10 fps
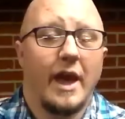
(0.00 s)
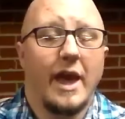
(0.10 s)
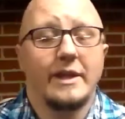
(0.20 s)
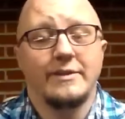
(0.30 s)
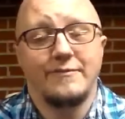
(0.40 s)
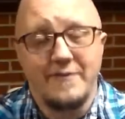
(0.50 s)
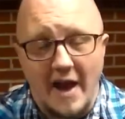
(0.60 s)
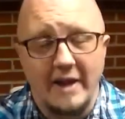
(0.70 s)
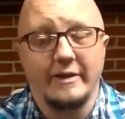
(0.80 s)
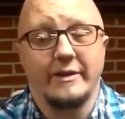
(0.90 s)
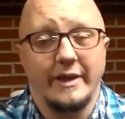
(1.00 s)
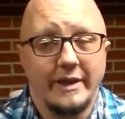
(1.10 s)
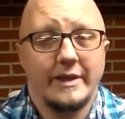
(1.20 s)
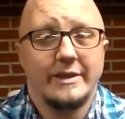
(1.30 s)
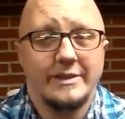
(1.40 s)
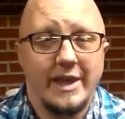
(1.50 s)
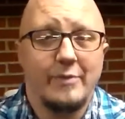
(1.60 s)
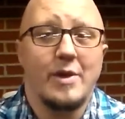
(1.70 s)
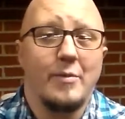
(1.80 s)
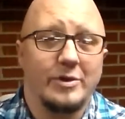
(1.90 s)
And finally,
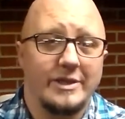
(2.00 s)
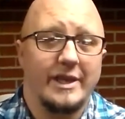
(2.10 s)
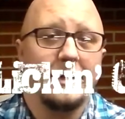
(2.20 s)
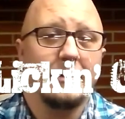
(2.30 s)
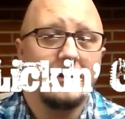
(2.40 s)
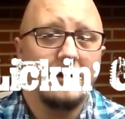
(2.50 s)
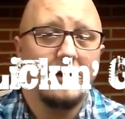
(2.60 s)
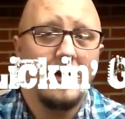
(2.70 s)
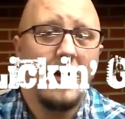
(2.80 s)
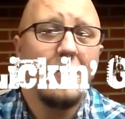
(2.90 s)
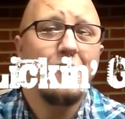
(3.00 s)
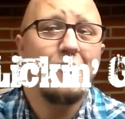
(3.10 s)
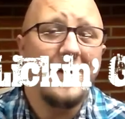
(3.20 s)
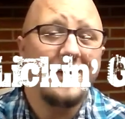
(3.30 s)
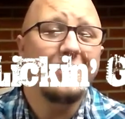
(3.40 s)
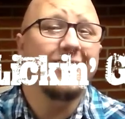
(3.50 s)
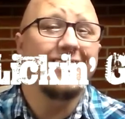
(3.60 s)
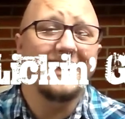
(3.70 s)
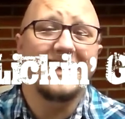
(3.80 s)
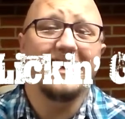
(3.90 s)
tip number 10, finger
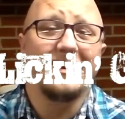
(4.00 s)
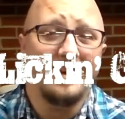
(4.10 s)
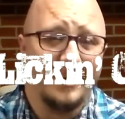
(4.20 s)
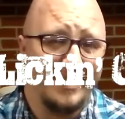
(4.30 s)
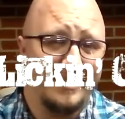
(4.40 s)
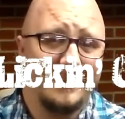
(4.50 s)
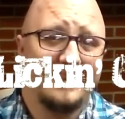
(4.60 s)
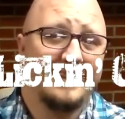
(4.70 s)
licking good.